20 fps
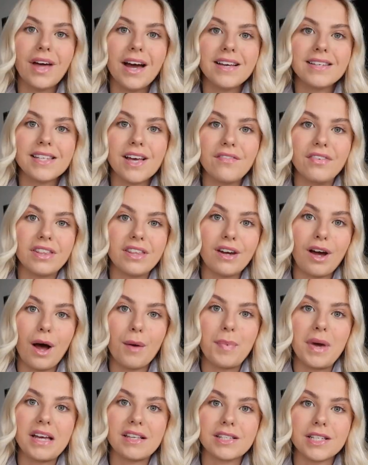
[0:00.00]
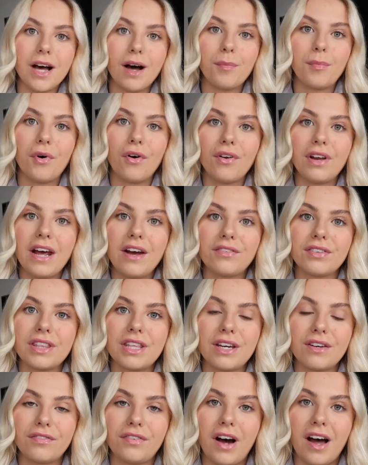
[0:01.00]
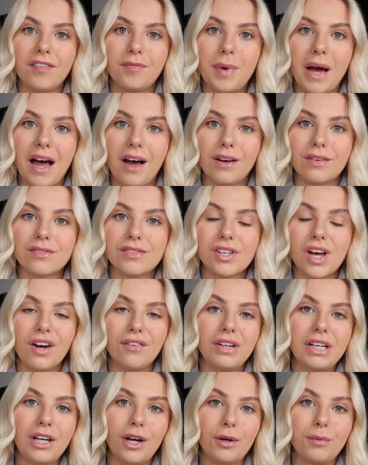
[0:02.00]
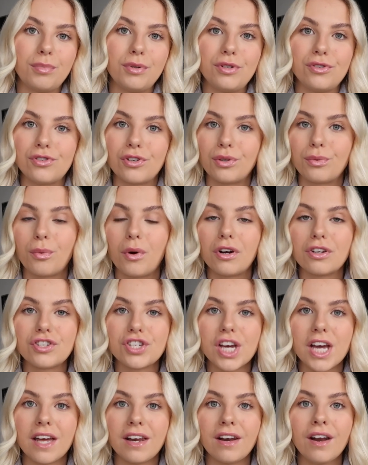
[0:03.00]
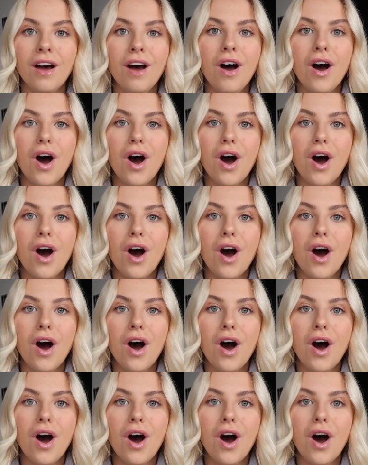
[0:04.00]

that is everything I picked up on EVERYTHING5POUNDS. I really hope you enjoyed watching.